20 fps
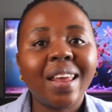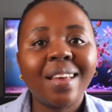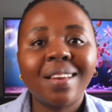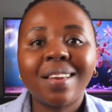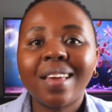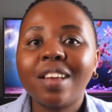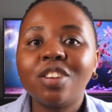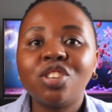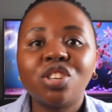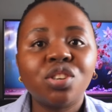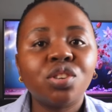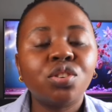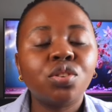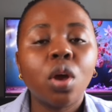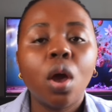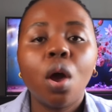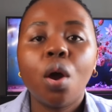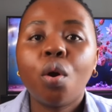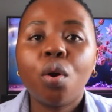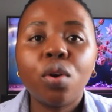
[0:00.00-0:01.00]
it can just
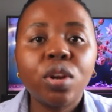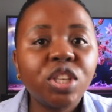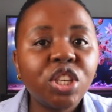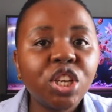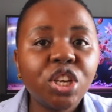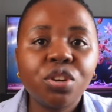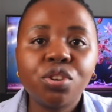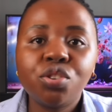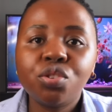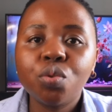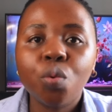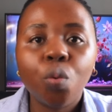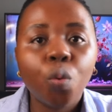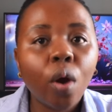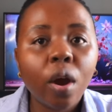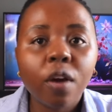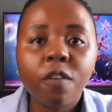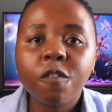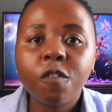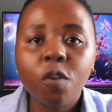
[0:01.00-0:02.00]
continue to
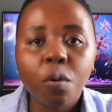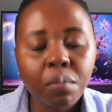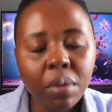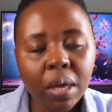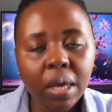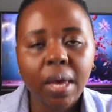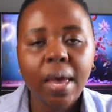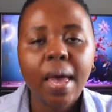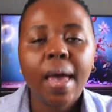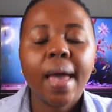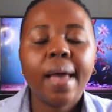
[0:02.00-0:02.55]
work for me.